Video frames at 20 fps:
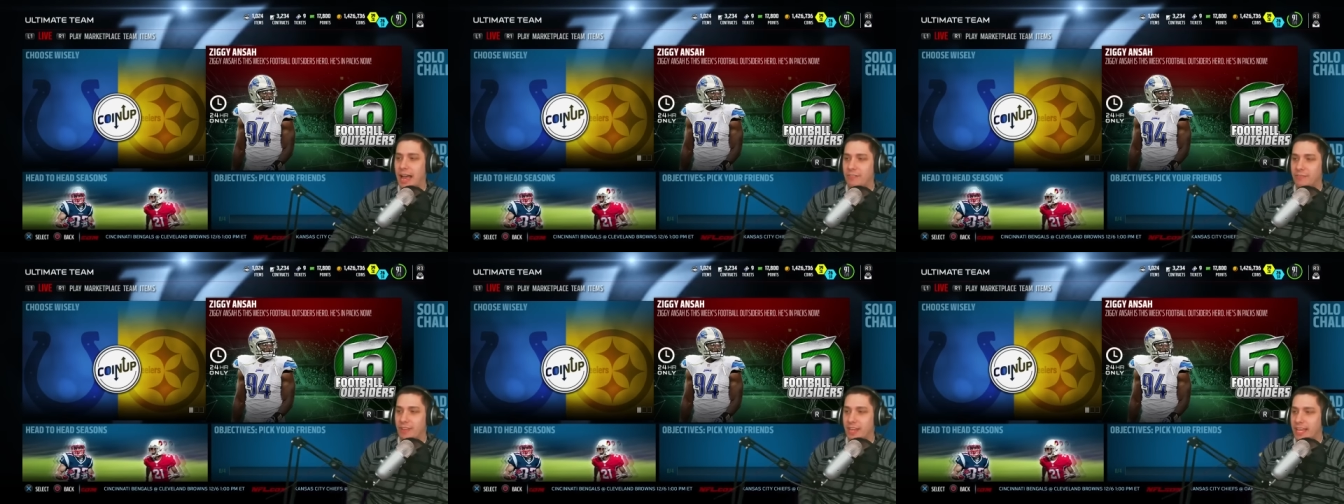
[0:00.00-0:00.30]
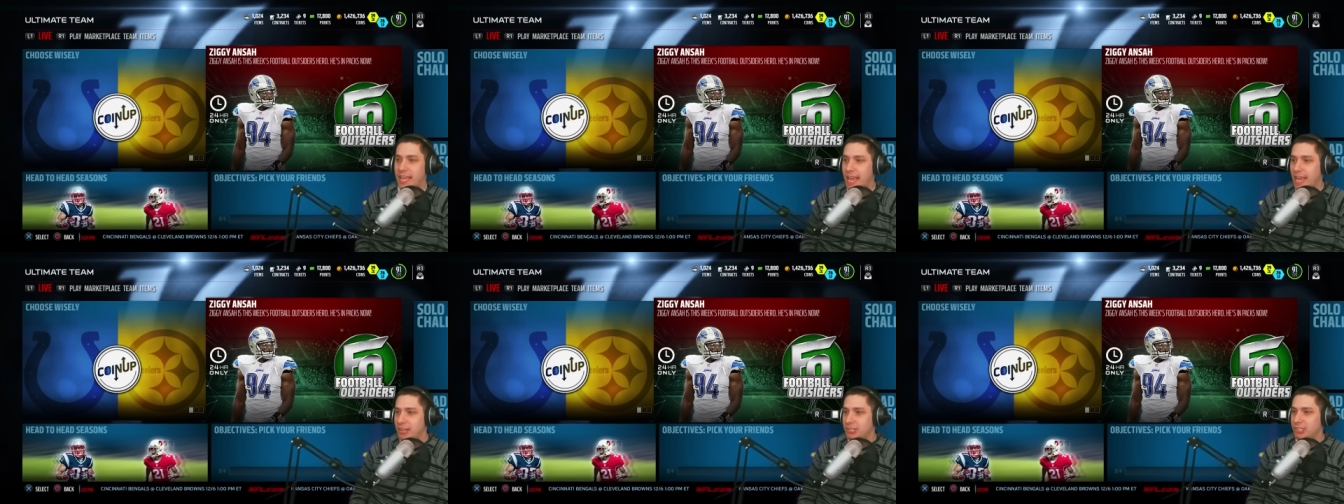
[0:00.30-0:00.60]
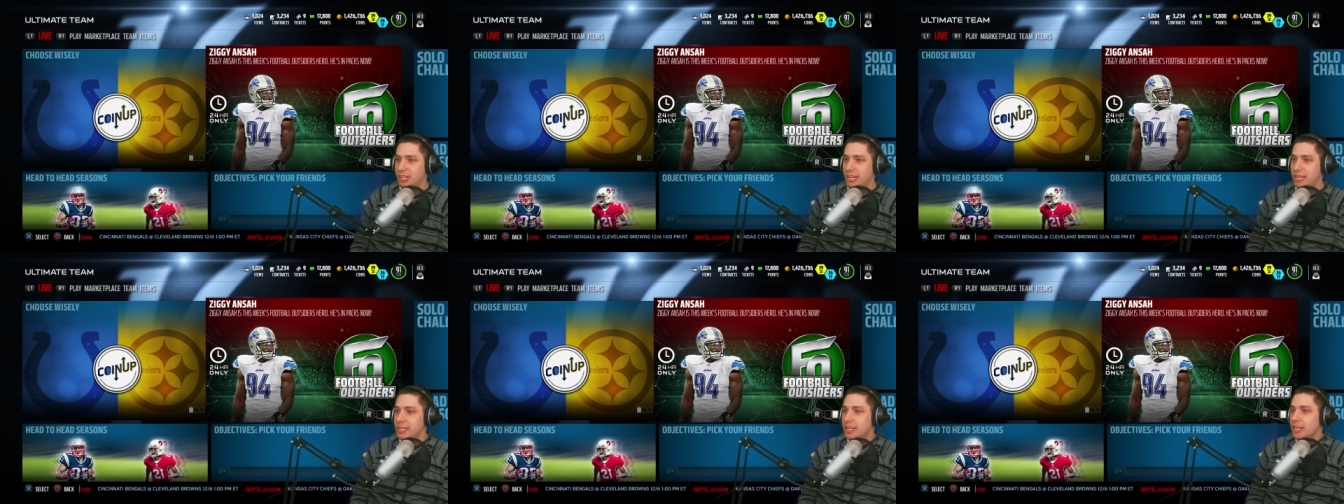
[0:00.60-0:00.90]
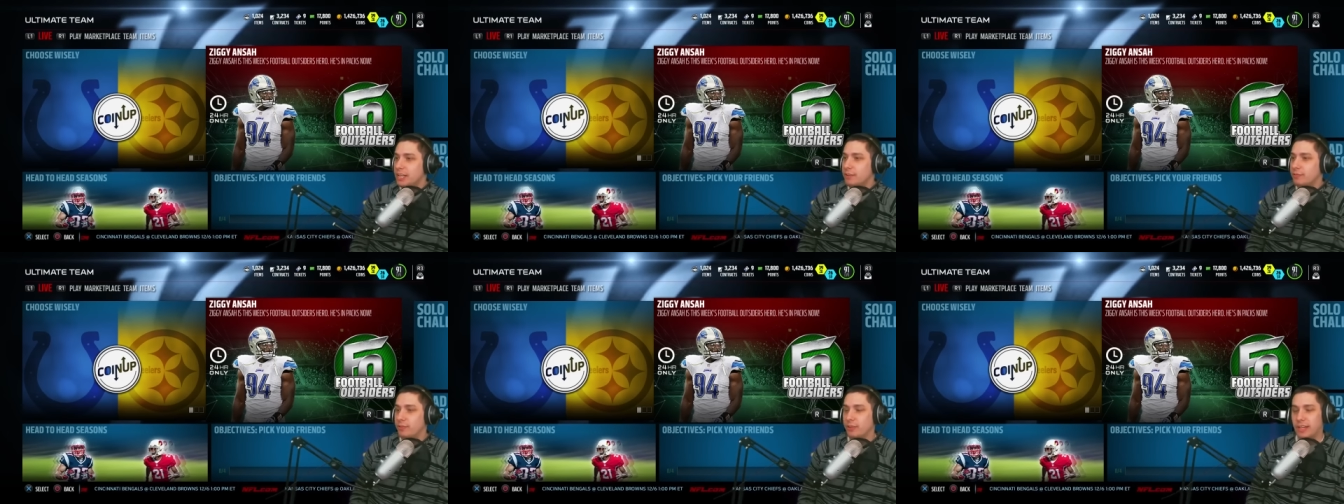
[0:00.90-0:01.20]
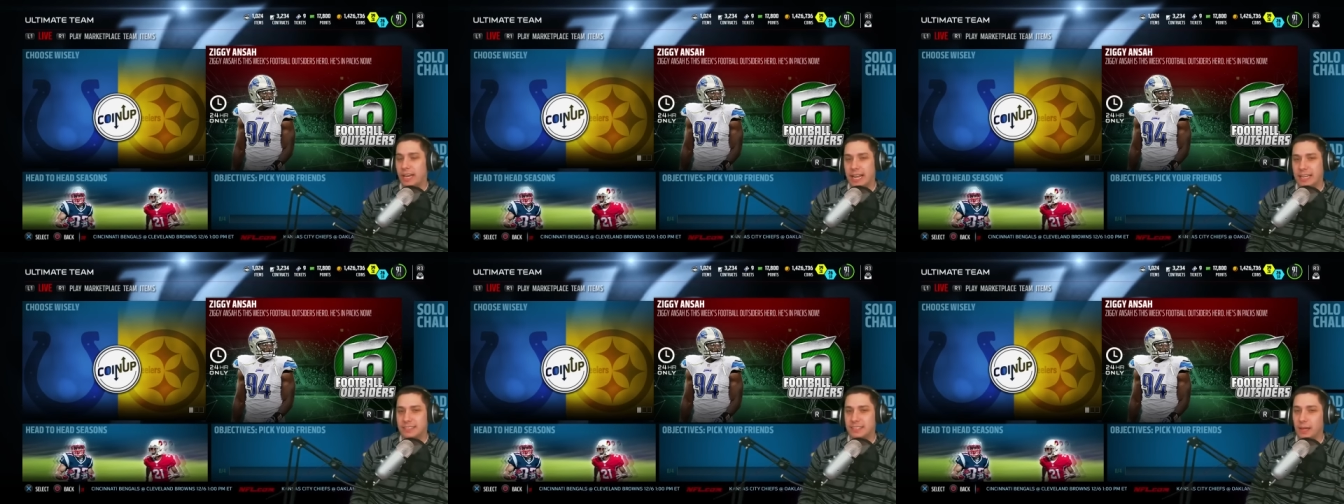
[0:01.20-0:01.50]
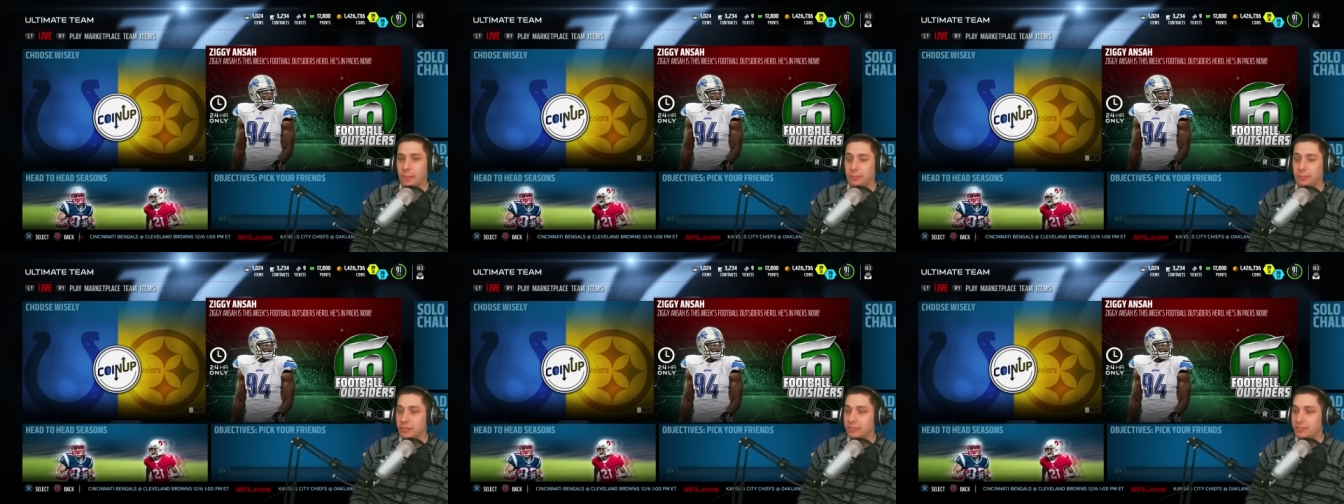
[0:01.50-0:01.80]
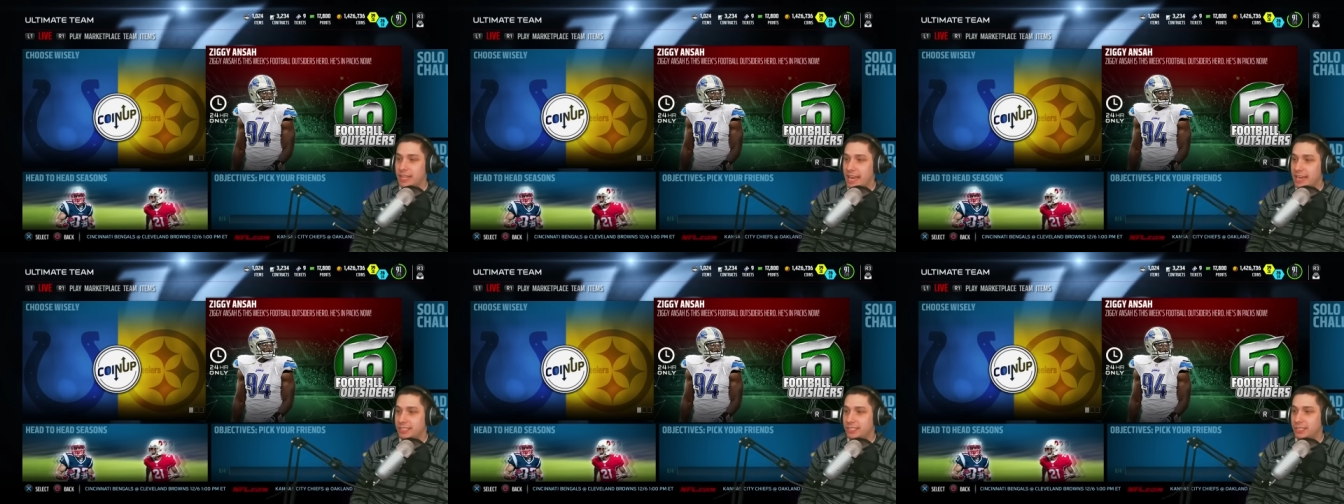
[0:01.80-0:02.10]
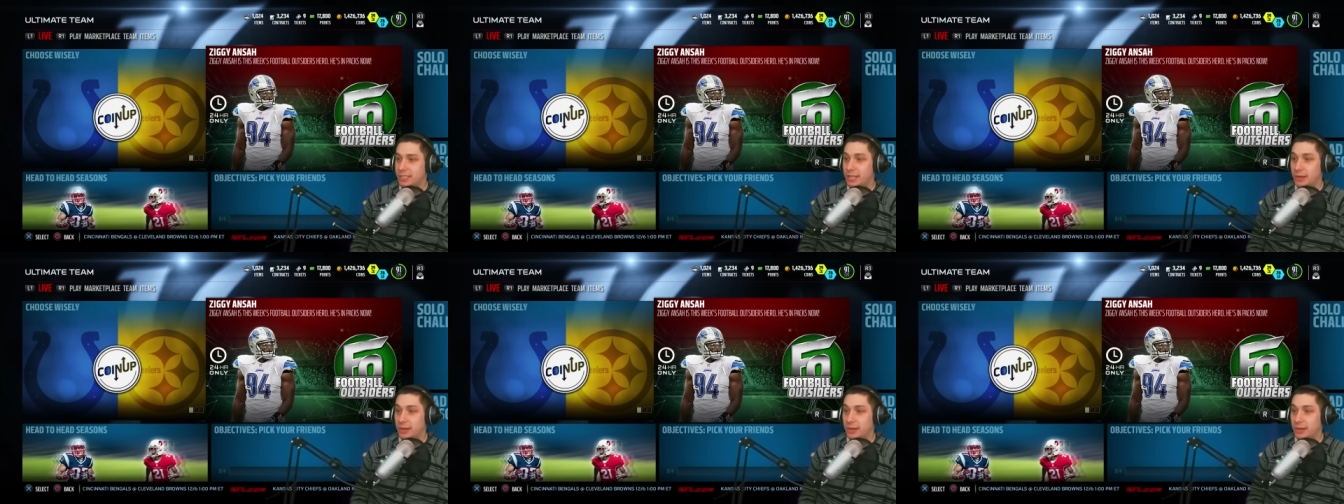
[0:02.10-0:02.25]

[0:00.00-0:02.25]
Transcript: on vacation for the next couple of days,